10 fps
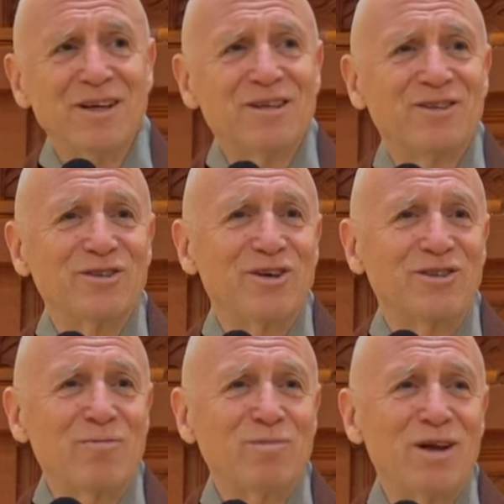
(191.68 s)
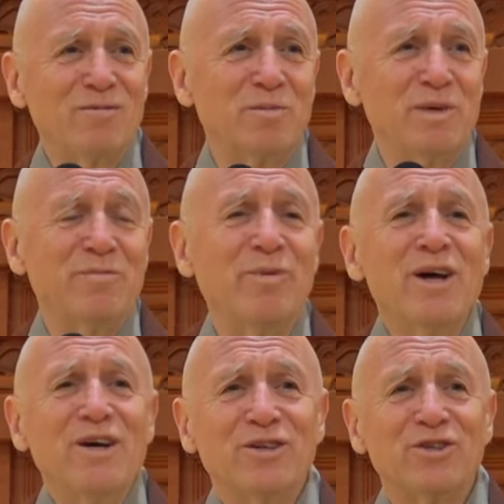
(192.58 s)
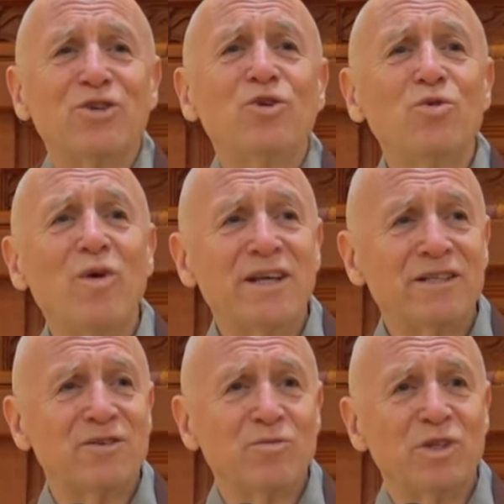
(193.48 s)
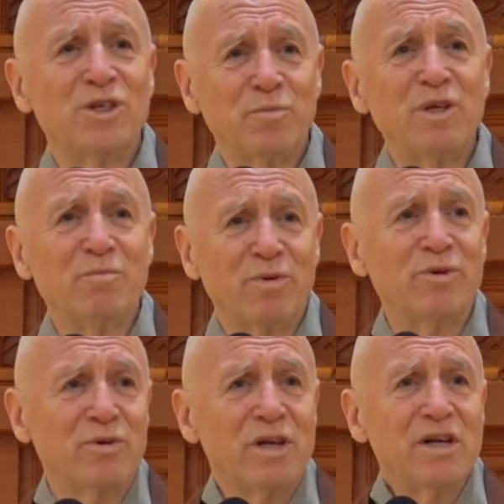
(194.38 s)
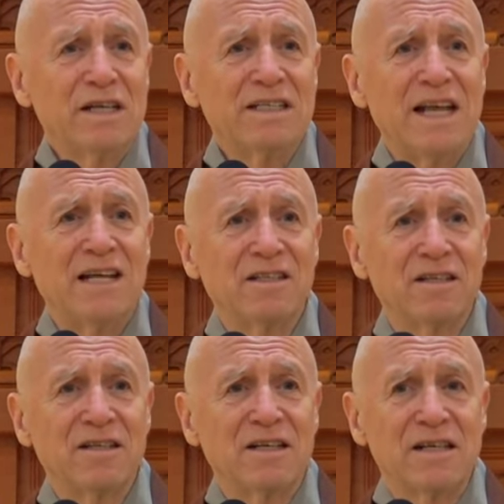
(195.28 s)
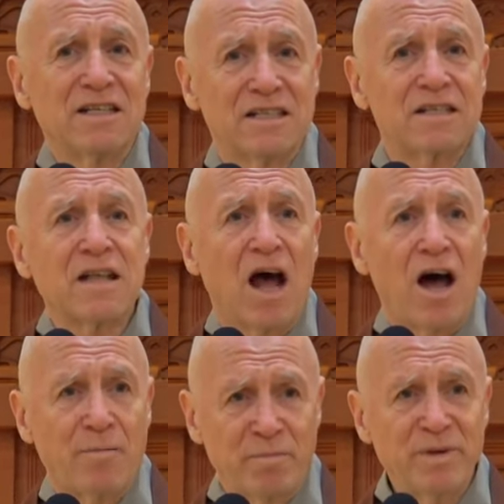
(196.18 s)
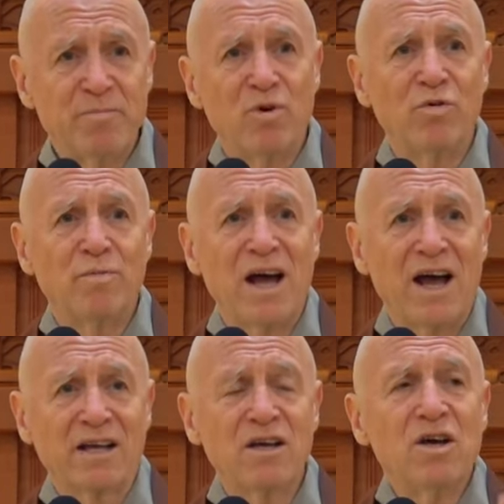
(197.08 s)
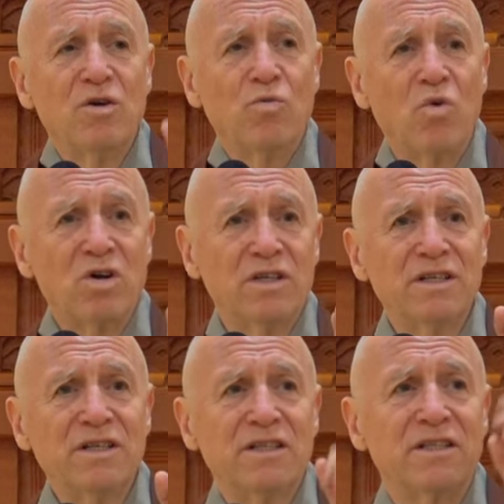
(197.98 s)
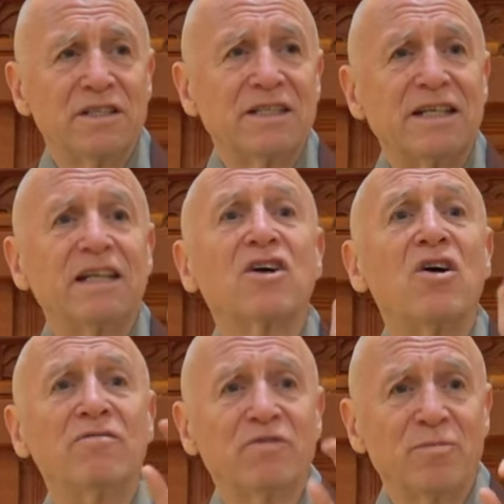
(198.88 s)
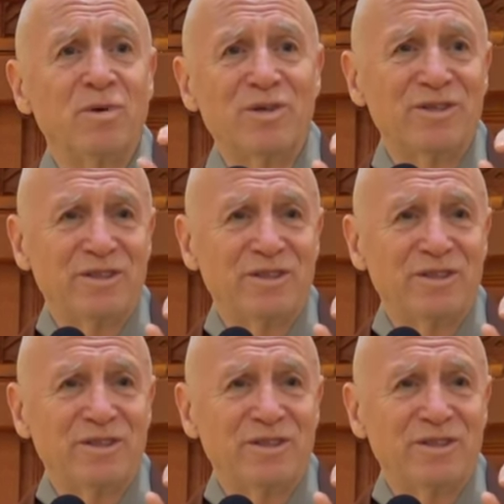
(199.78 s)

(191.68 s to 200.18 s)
So sometimes there's two ways in which people tend to stop and pull back. One is get comfortable.